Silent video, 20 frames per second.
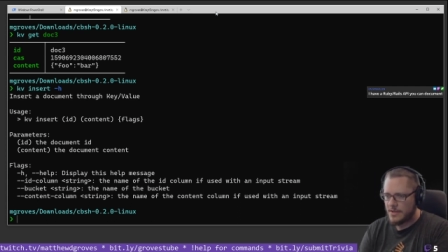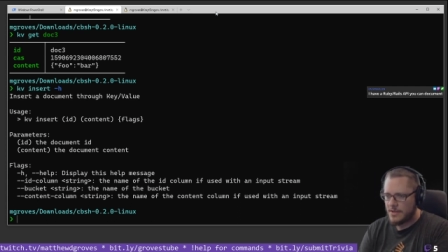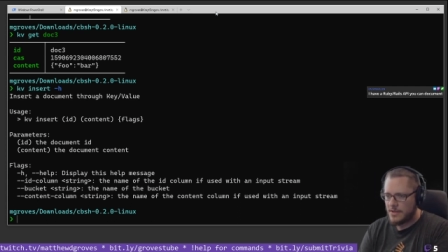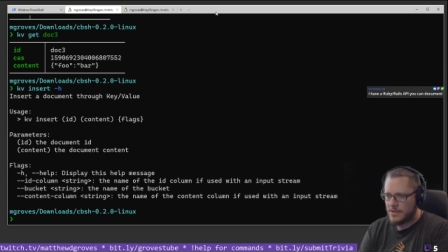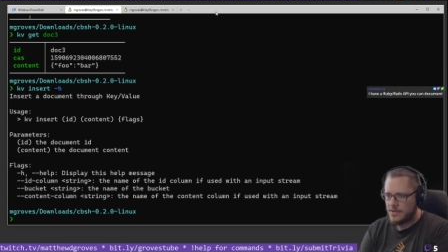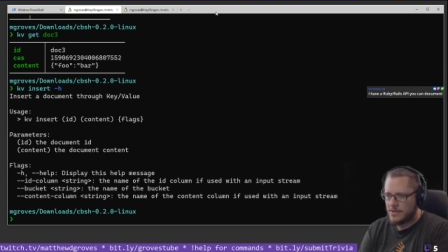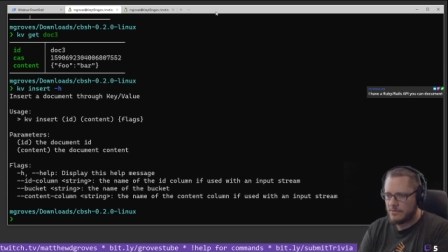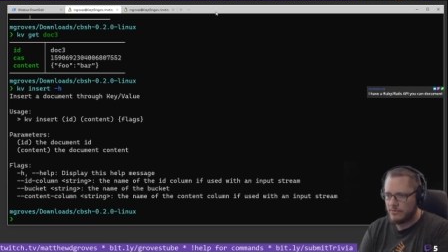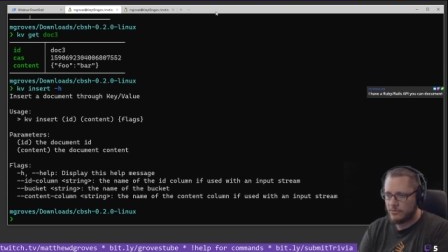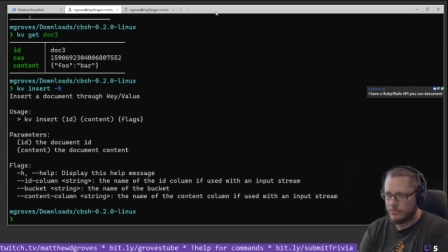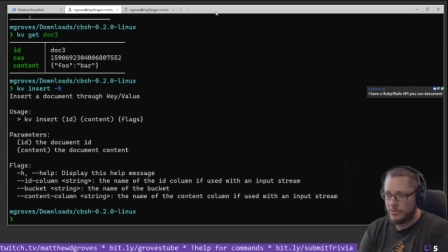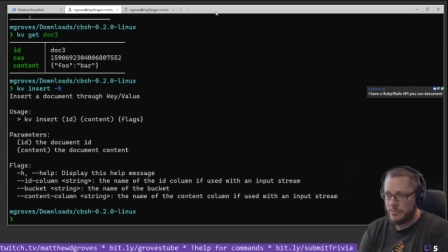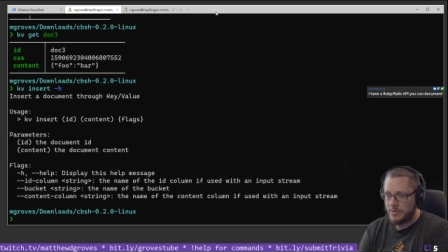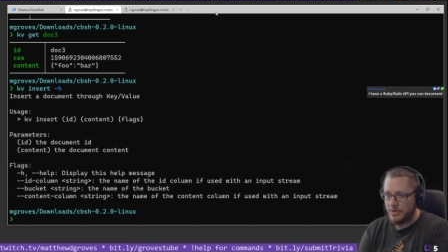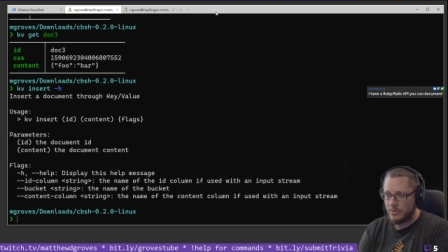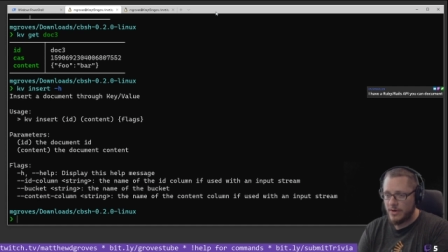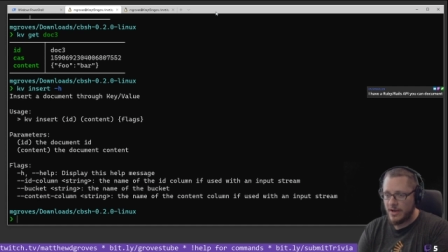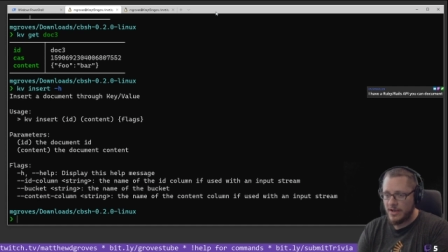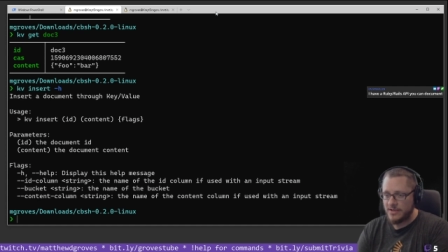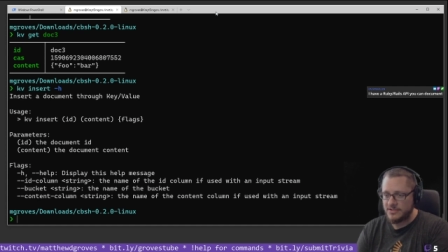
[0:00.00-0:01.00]
You have a Ruby
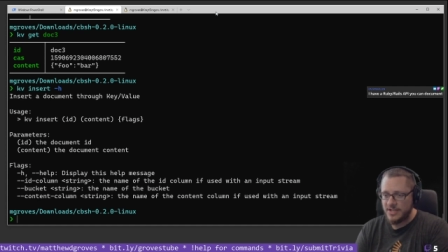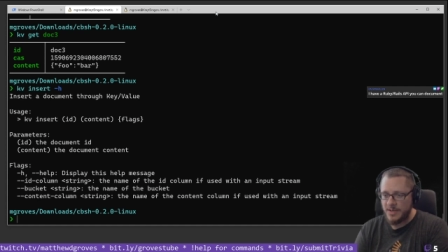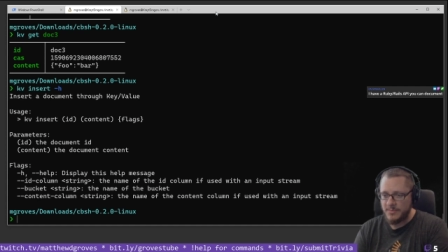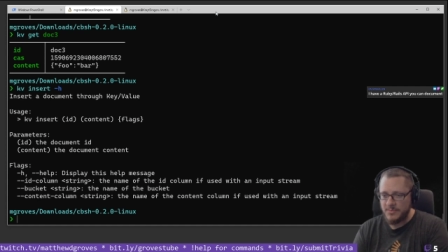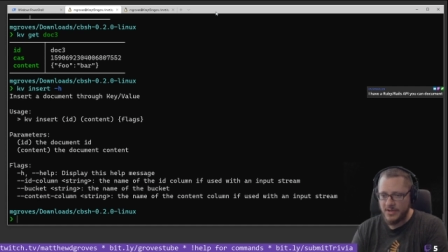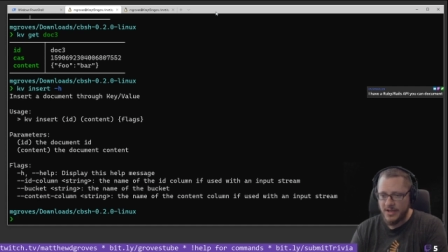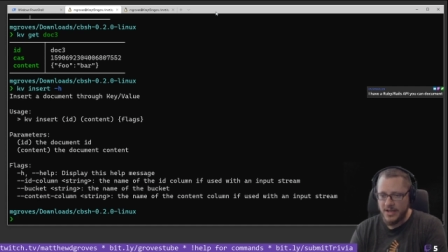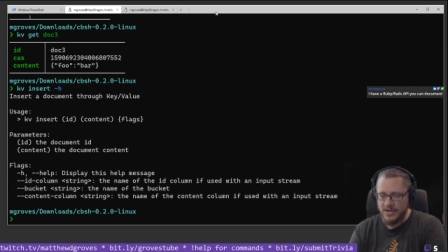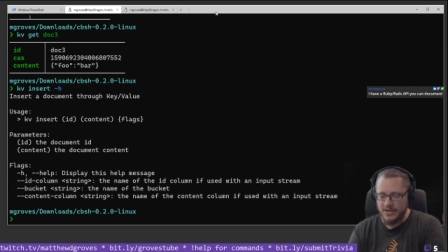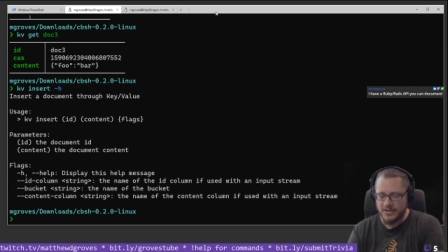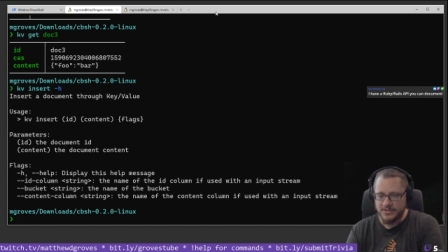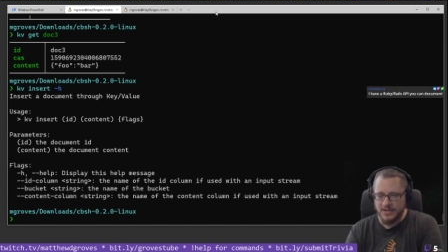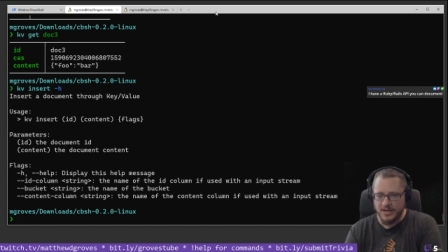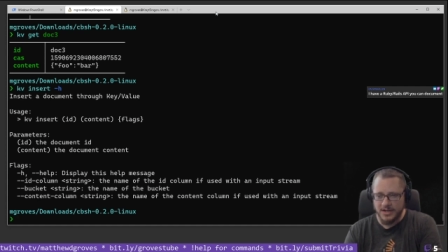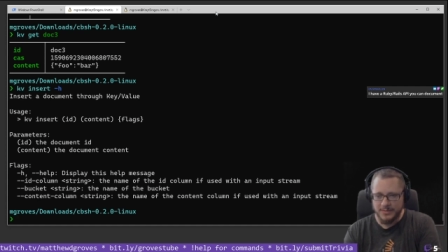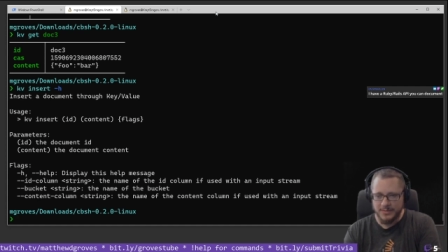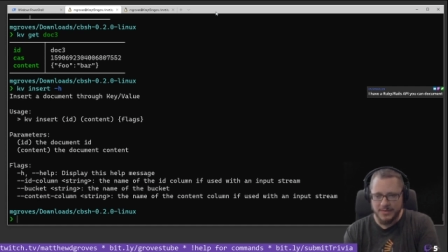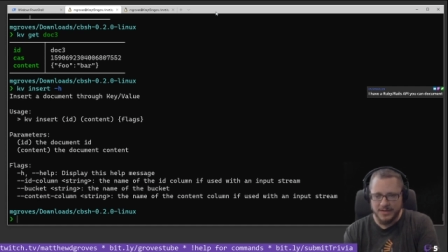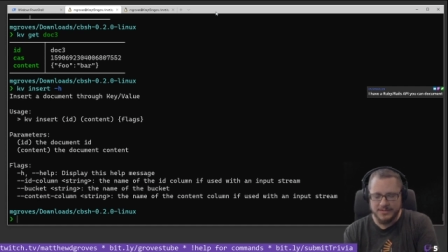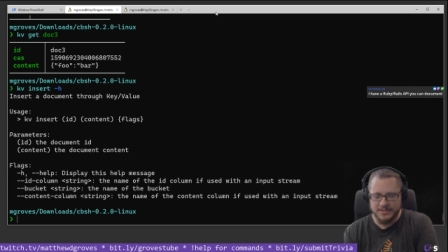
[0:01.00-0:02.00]
Rails API you can
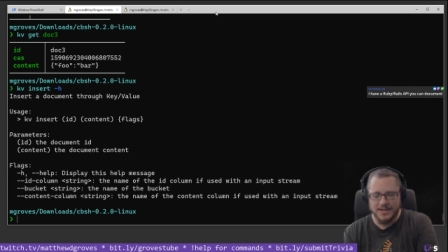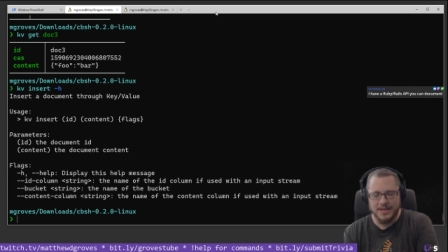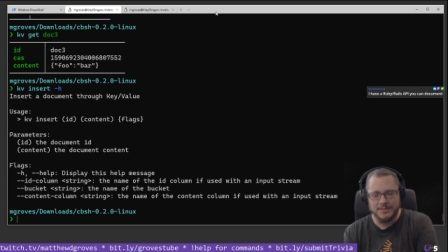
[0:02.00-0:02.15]
document?